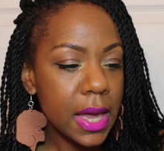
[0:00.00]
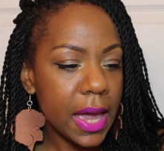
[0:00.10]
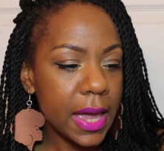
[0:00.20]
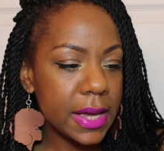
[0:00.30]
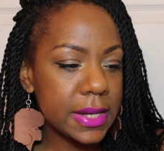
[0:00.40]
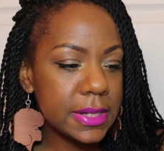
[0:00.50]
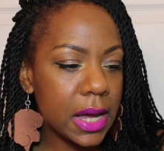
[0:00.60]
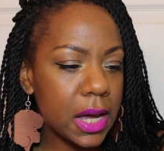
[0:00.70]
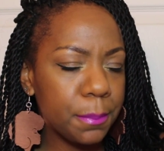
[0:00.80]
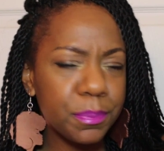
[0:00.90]
And
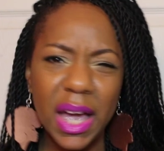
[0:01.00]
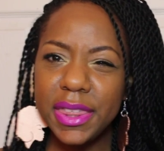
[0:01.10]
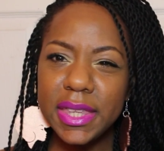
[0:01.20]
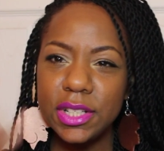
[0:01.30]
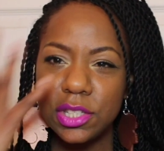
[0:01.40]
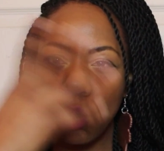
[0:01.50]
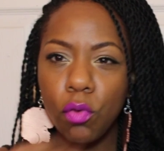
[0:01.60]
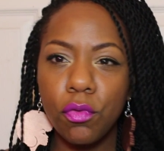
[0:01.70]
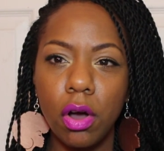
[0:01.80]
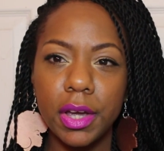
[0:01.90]
I think it just
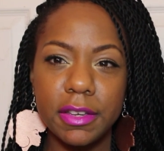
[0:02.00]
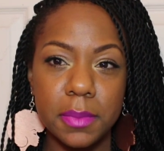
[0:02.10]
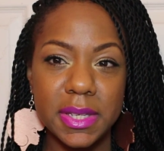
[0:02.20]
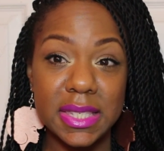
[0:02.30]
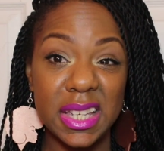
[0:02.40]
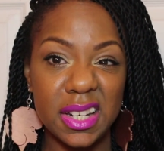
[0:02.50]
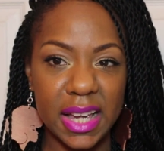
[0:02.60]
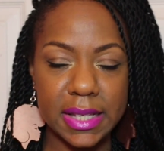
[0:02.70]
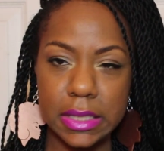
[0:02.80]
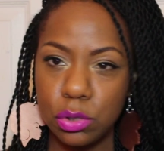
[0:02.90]
overall gives my skin a
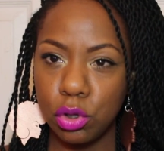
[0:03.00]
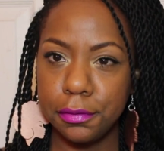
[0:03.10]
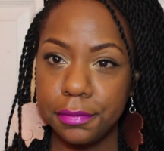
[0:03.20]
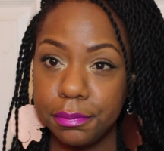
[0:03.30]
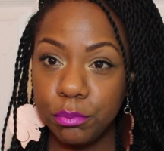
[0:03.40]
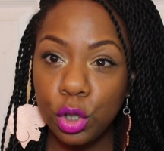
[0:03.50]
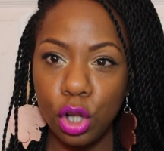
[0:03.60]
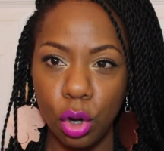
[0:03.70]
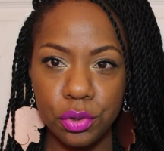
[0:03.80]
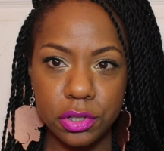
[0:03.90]
nice sort of
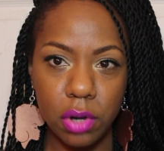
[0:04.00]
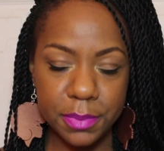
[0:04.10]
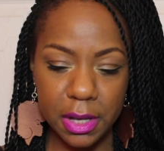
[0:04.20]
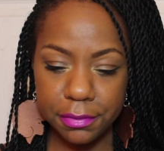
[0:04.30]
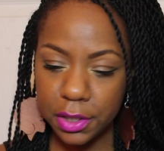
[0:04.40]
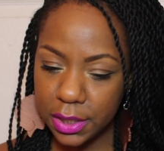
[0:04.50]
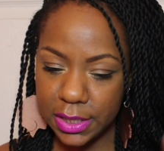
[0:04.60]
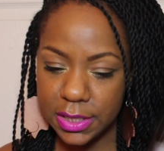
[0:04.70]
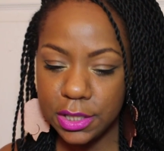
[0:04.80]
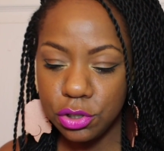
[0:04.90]
glow. So I'm definitely going
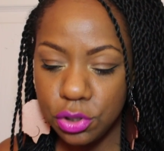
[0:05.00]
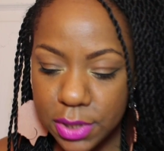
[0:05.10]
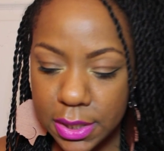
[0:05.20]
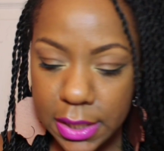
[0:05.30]
to continue using